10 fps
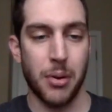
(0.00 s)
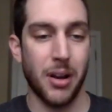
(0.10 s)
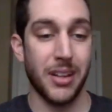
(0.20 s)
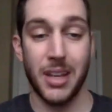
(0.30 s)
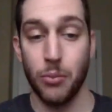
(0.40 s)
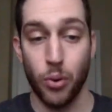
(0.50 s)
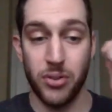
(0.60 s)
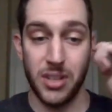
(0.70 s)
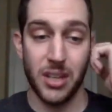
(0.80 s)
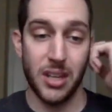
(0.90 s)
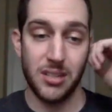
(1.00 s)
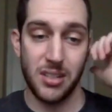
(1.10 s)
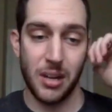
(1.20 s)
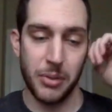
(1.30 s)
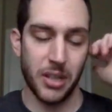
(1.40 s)
Probably like him more than
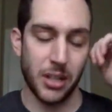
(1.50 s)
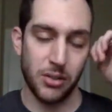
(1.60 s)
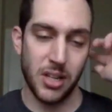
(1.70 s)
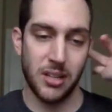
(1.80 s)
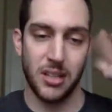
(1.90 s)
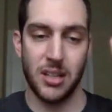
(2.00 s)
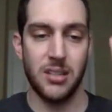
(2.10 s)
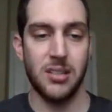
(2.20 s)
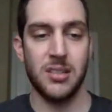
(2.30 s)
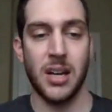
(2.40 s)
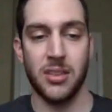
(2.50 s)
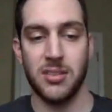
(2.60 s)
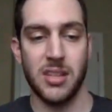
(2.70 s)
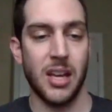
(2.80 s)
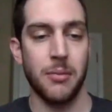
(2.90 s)
Diakisi. I mean, like you said, Diakisi's got the
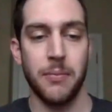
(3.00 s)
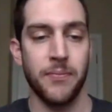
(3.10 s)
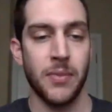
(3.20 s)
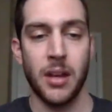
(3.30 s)
same